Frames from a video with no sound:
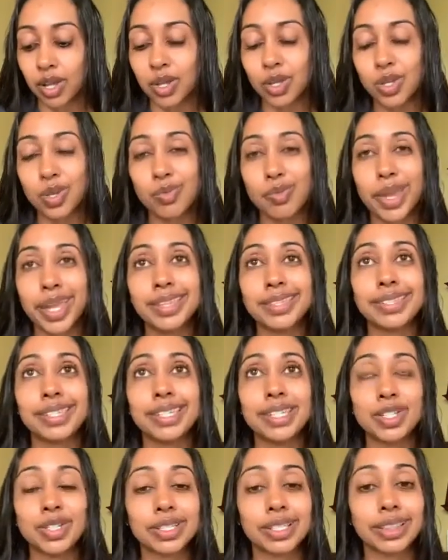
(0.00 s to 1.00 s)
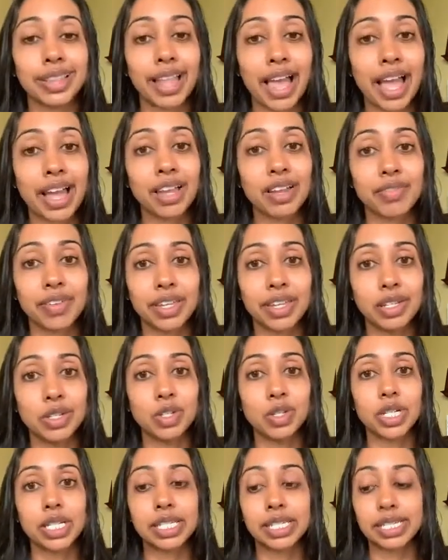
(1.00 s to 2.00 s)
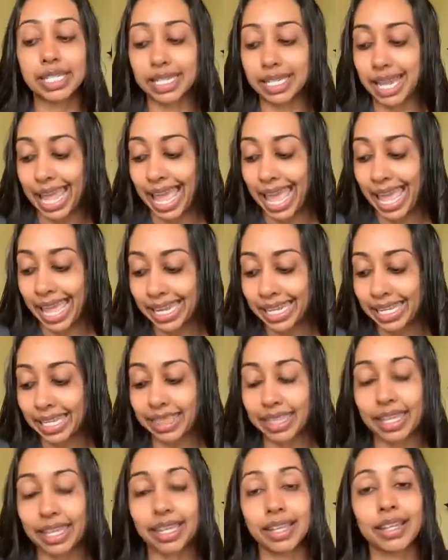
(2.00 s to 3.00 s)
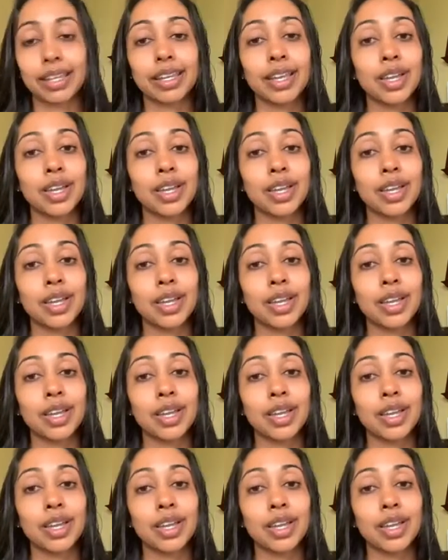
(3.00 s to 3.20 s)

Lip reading: You may see just lack of interest in anything.